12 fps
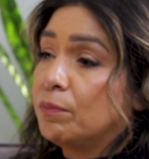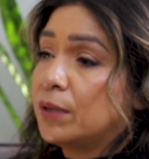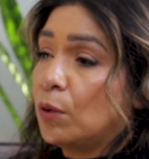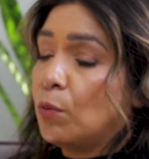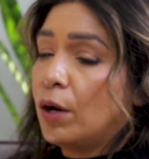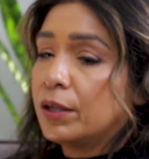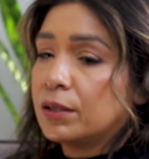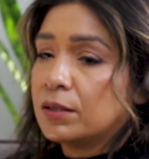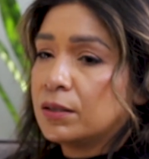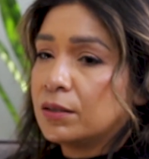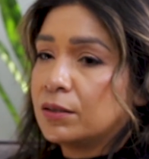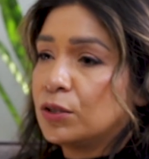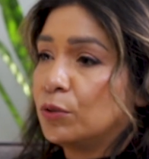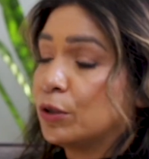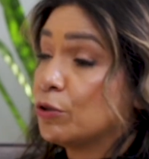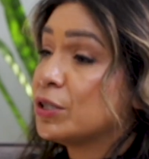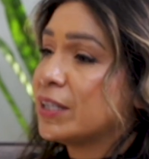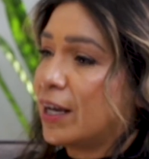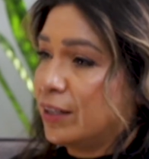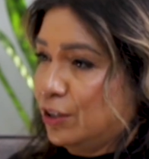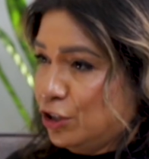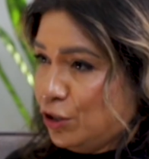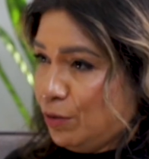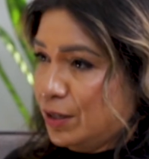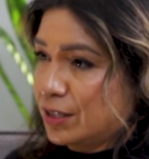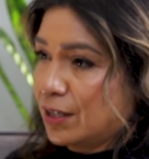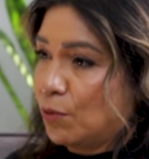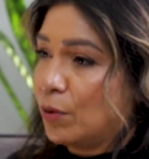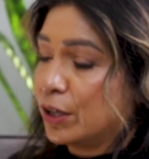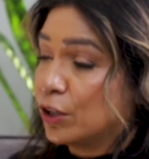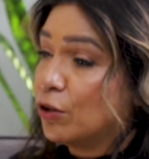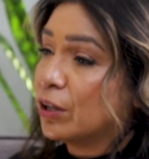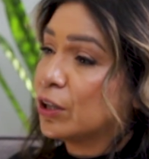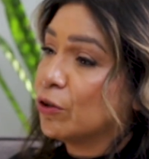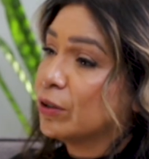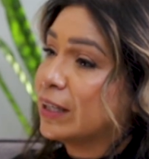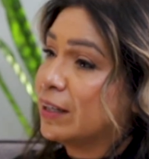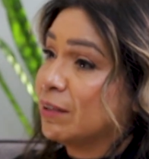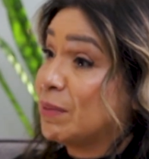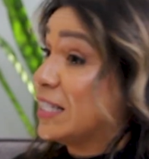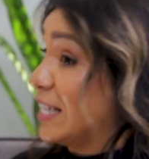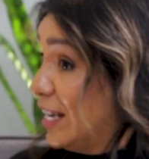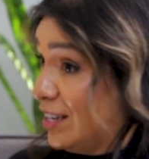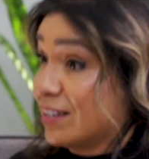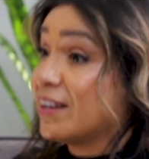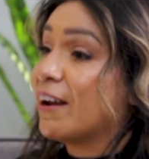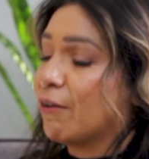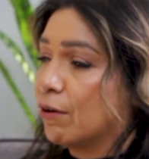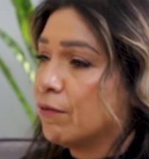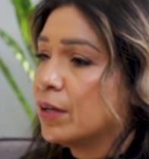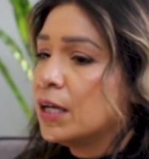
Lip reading: They want to understand insurance. They want to know that they're going to be taken care of.